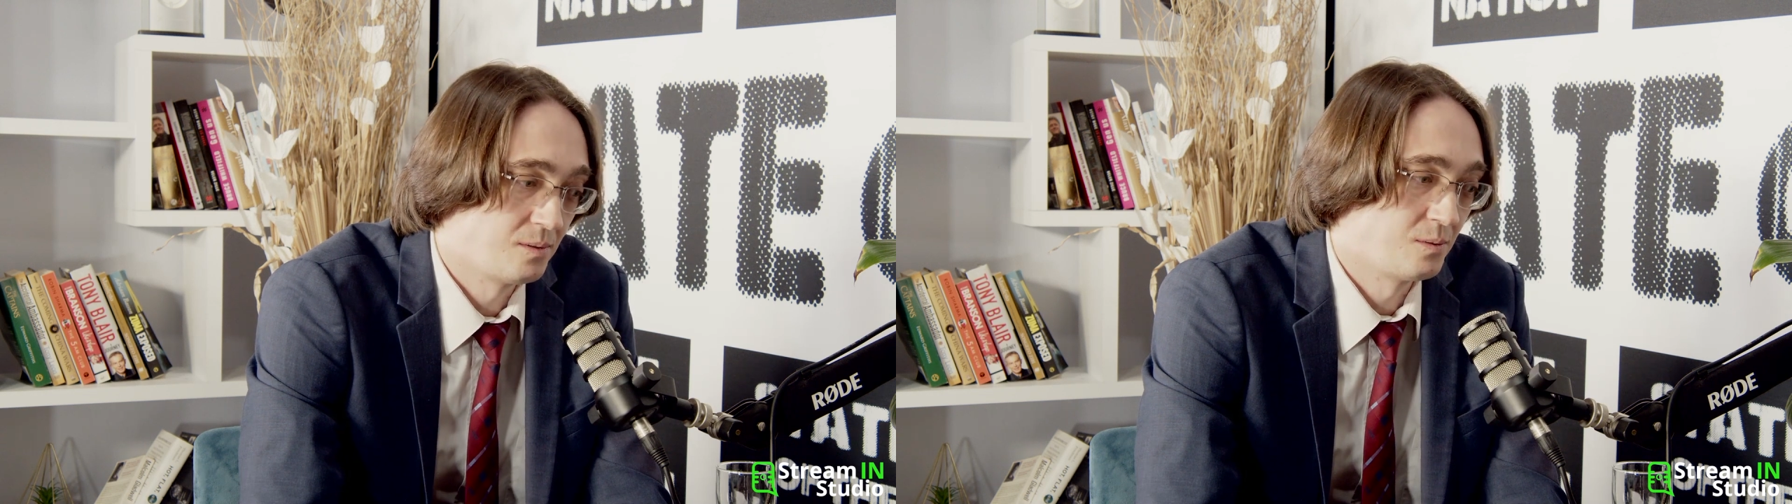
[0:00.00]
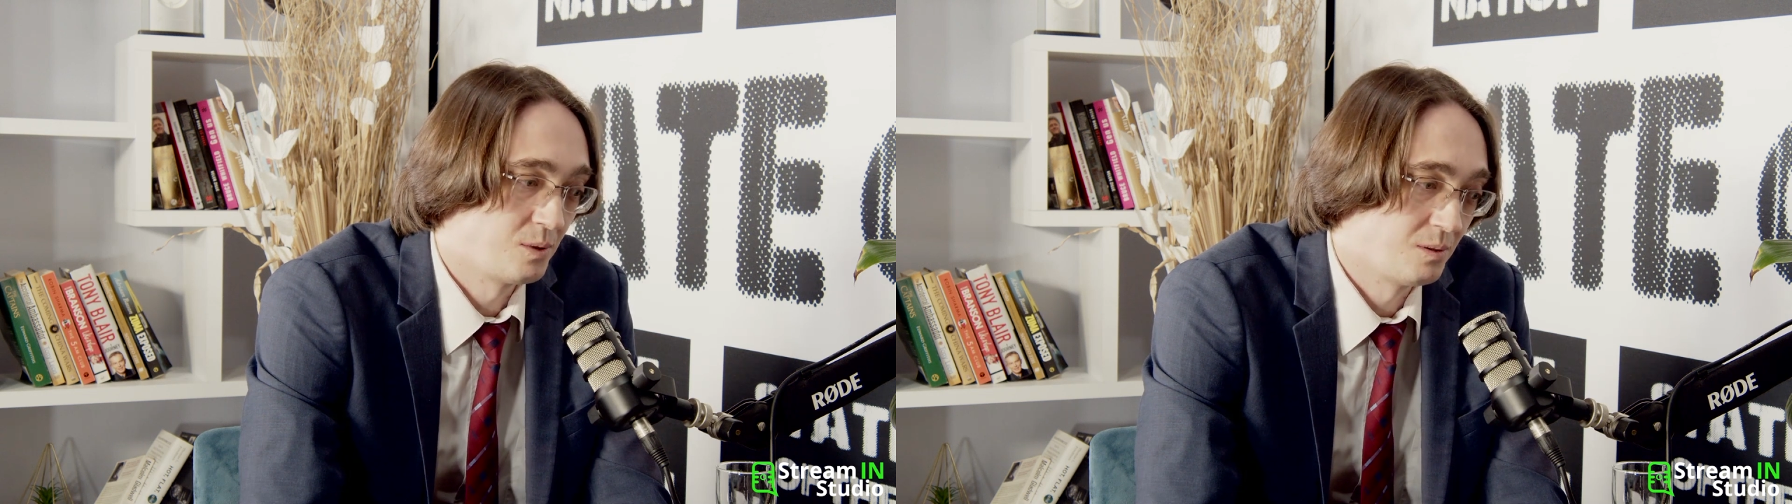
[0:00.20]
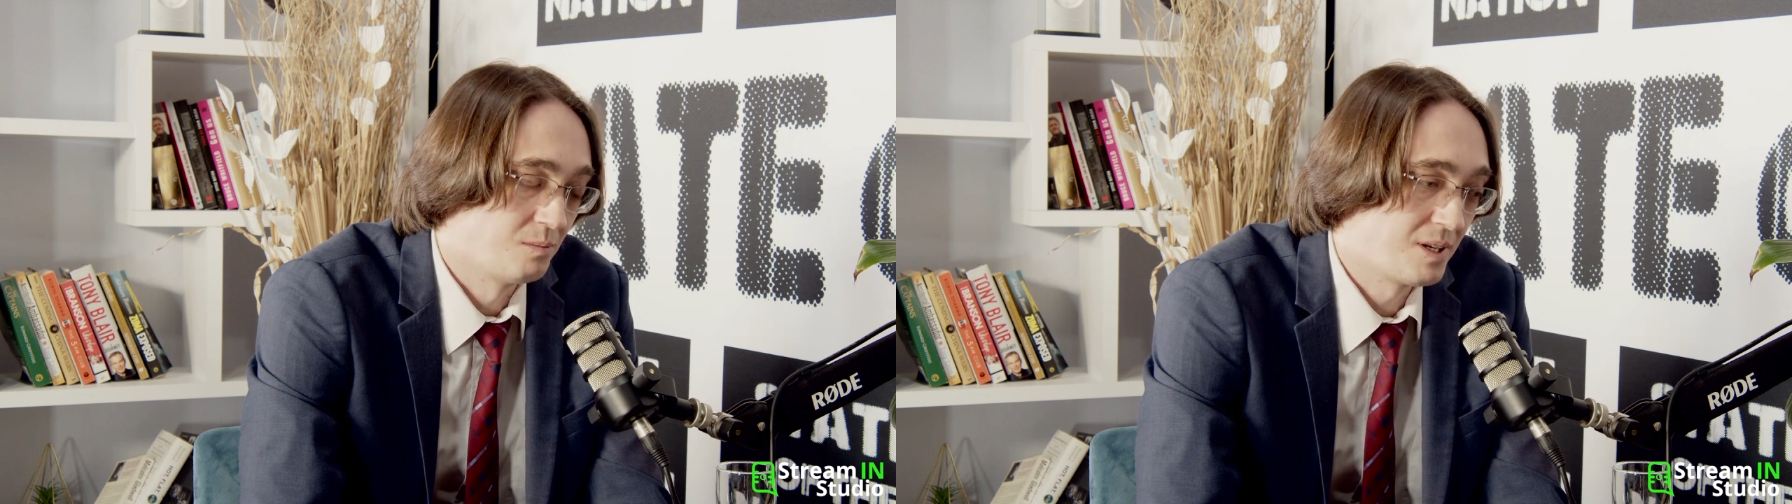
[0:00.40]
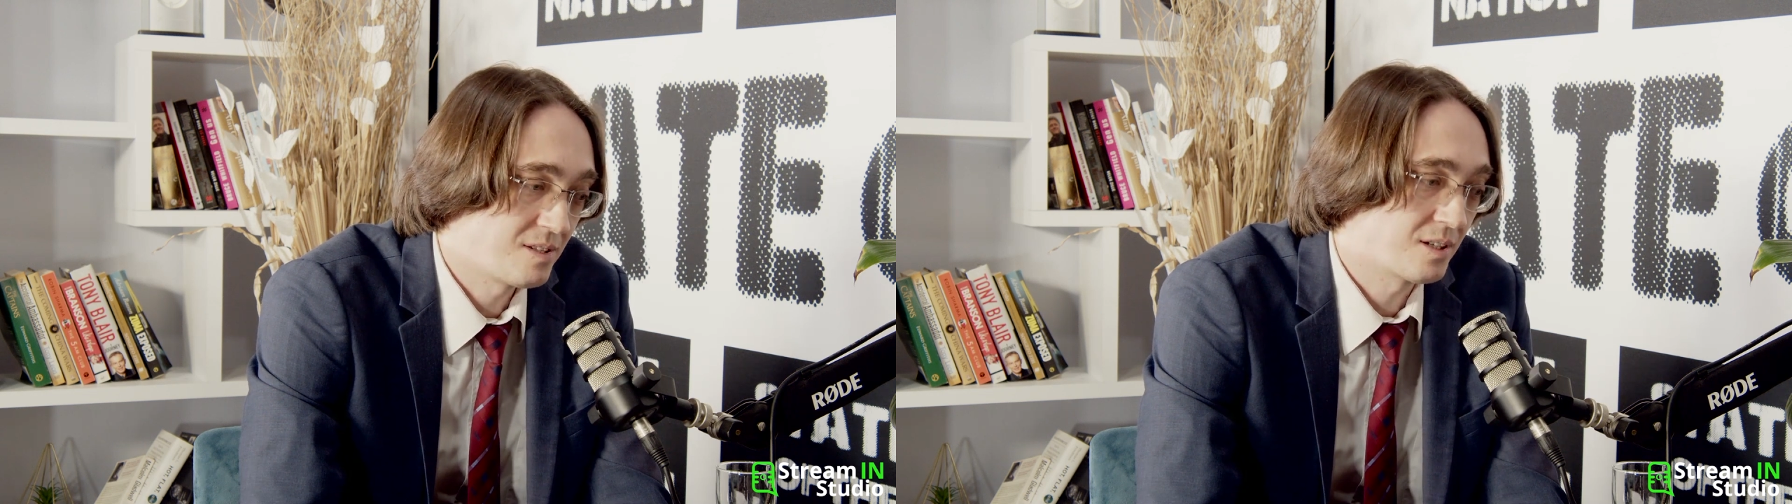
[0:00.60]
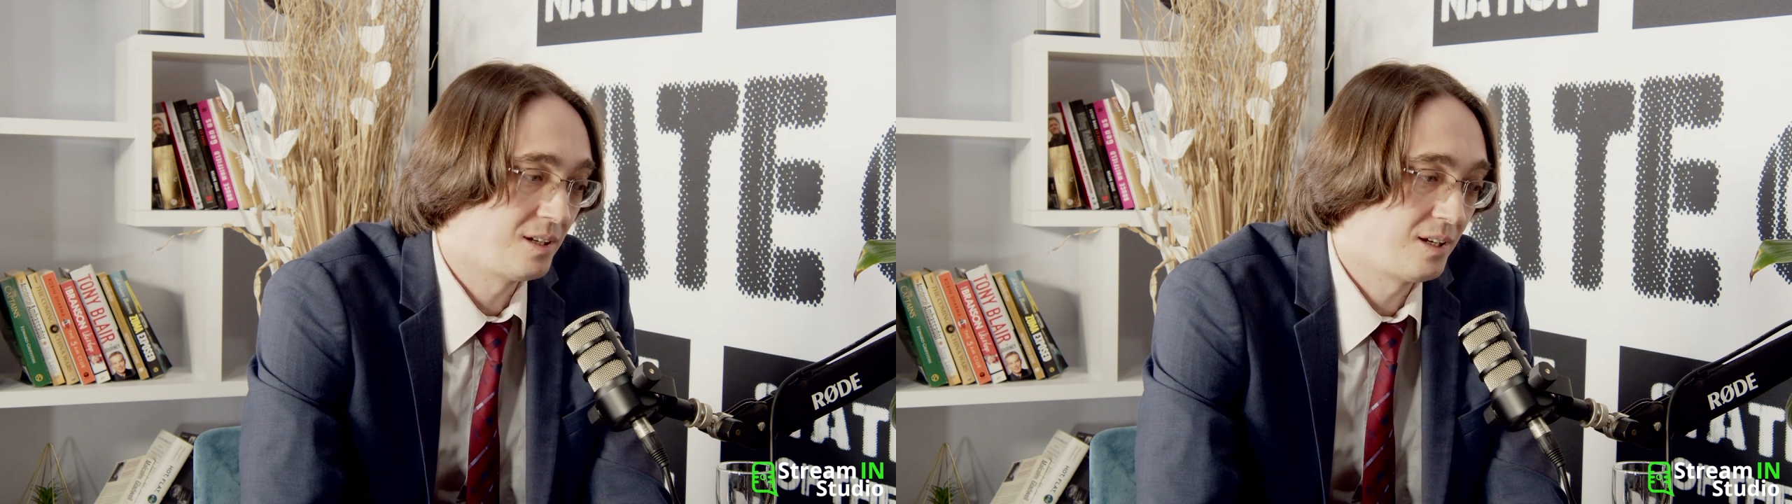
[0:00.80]
well,
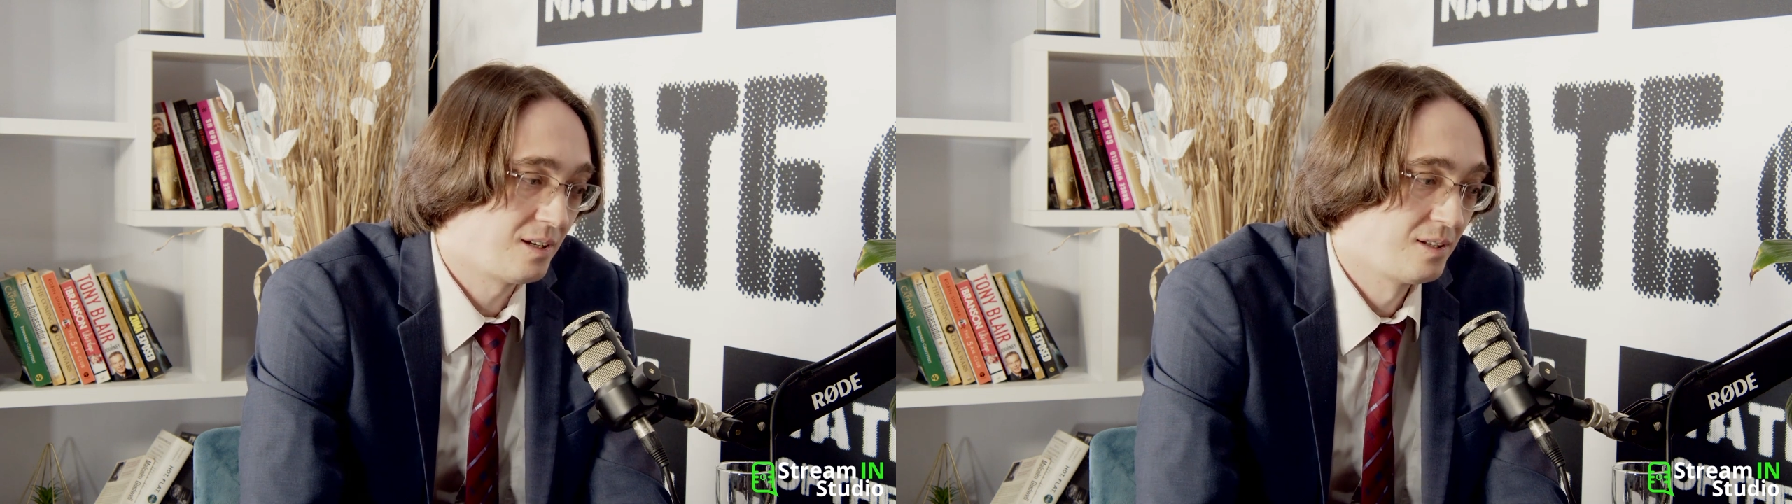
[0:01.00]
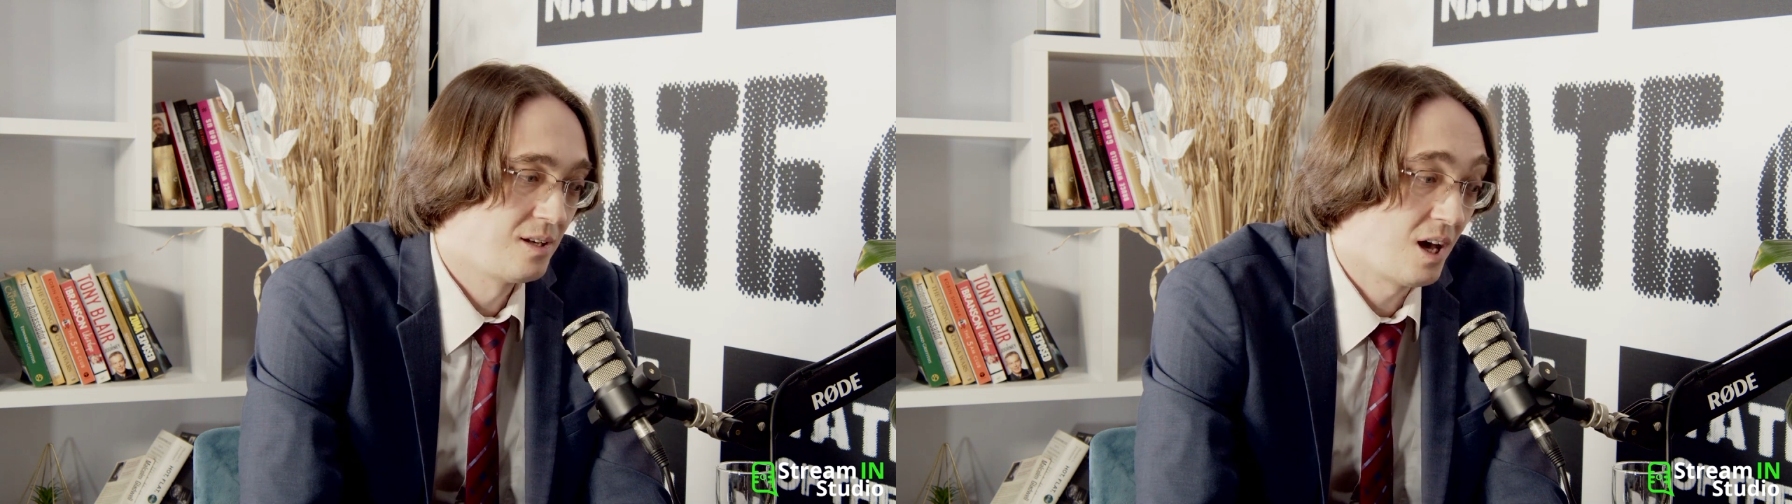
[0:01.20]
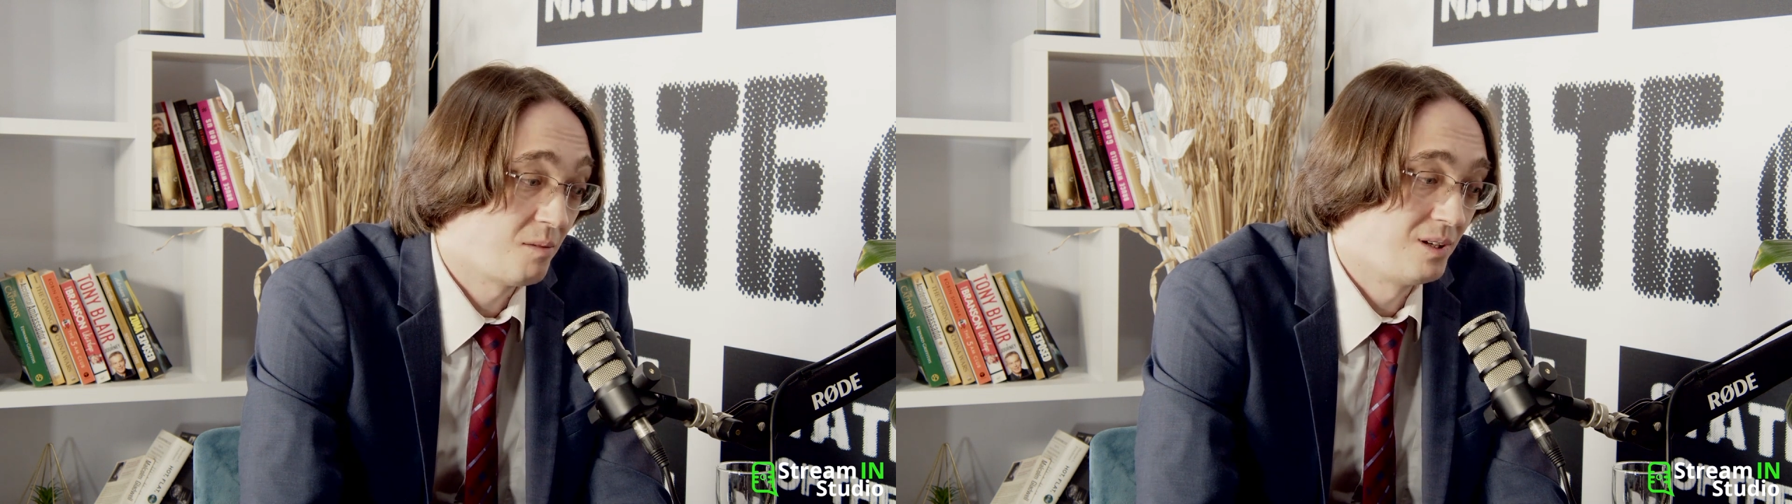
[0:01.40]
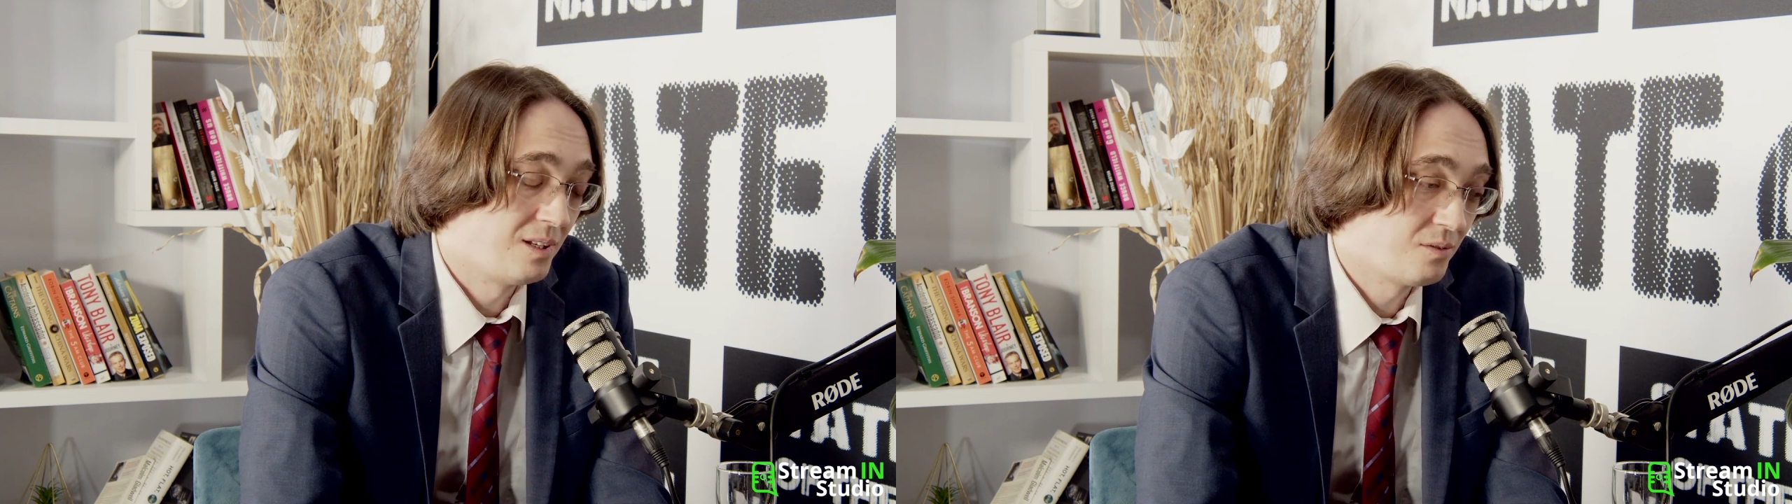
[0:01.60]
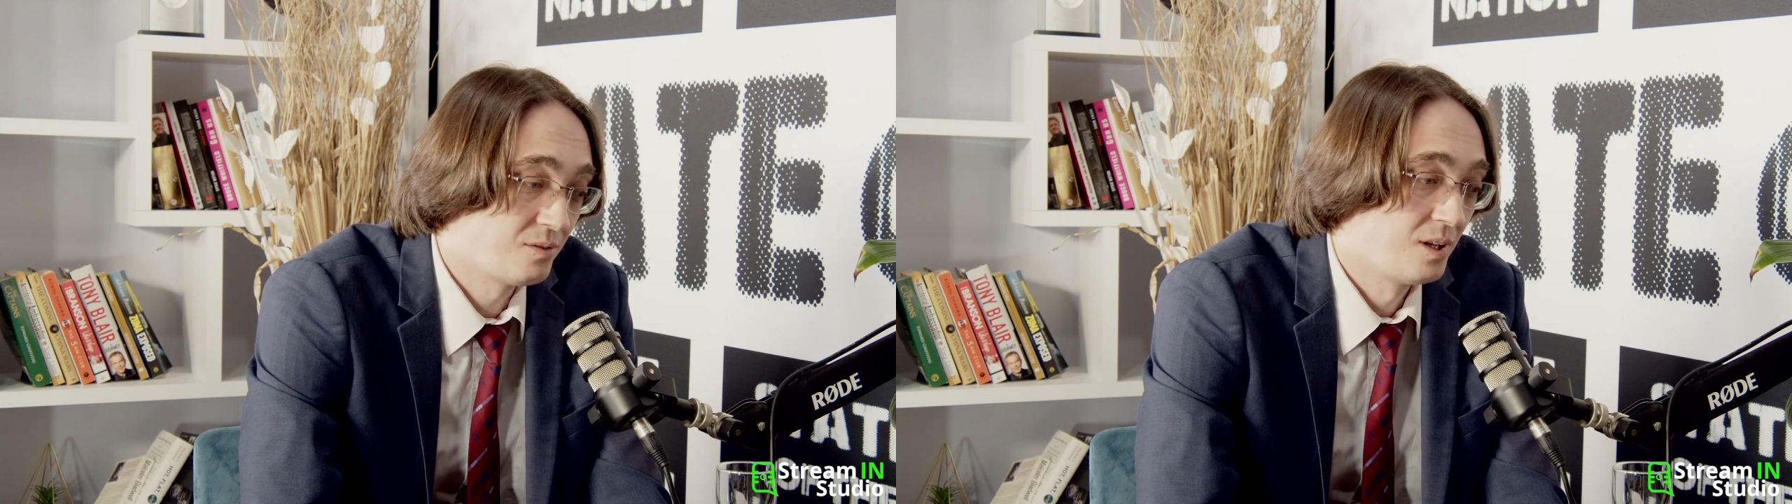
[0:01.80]
basically, I
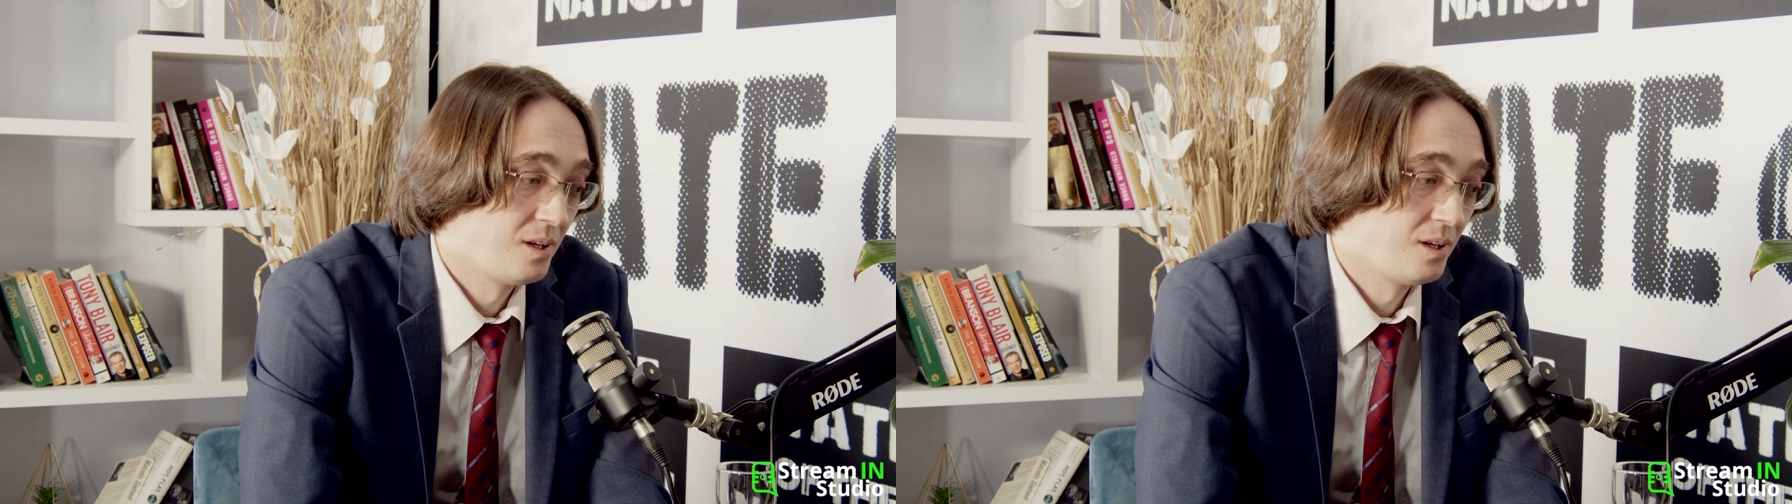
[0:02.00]
believe,